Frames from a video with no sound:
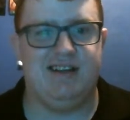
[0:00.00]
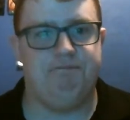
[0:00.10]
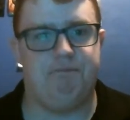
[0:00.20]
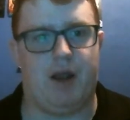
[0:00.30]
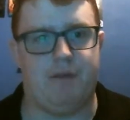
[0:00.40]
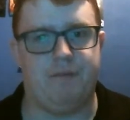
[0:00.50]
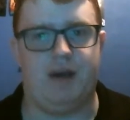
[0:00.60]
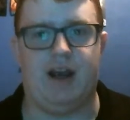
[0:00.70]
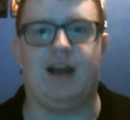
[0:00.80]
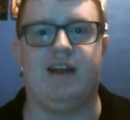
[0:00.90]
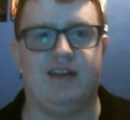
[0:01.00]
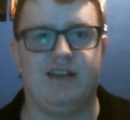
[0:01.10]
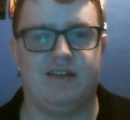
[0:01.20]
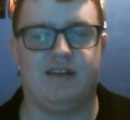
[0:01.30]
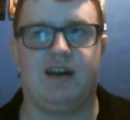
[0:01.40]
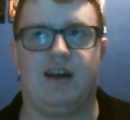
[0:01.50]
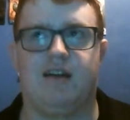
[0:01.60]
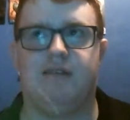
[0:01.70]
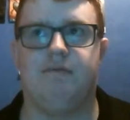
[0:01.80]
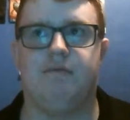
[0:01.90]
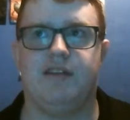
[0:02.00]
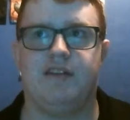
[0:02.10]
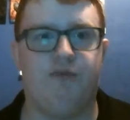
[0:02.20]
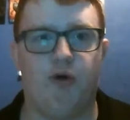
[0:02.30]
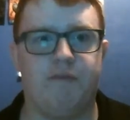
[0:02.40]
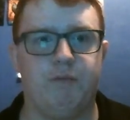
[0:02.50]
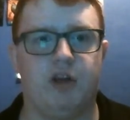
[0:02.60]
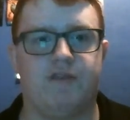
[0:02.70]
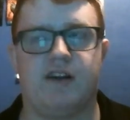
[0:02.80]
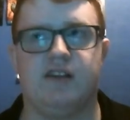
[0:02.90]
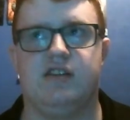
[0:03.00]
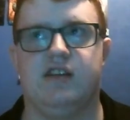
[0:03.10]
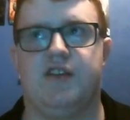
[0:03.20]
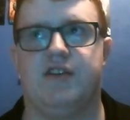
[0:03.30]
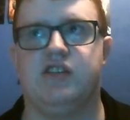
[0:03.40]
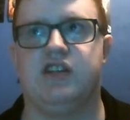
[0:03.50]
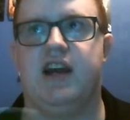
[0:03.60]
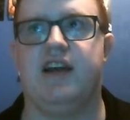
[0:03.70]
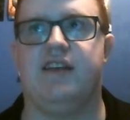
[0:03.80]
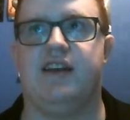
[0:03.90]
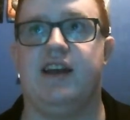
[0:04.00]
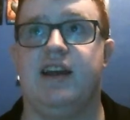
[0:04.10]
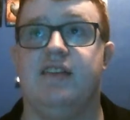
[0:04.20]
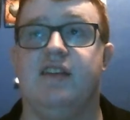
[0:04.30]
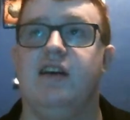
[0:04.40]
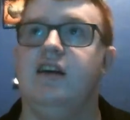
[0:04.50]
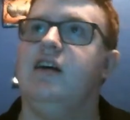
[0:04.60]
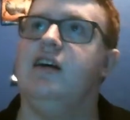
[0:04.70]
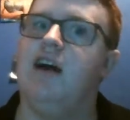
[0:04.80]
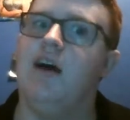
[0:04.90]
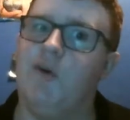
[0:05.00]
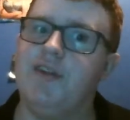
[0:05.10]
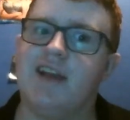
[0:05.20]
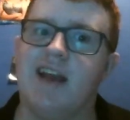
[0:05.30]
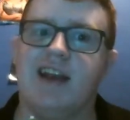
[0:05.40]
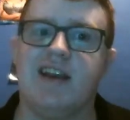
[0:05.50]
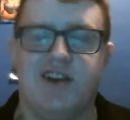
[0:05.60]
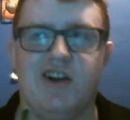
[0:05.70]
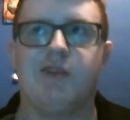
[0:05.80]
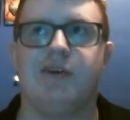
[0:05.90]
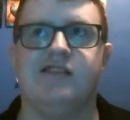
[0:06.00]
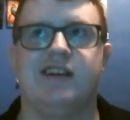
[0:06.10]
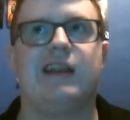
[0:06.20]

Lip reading: But yeah, this is the 4th movie in this franchise, and it's once again another great thing.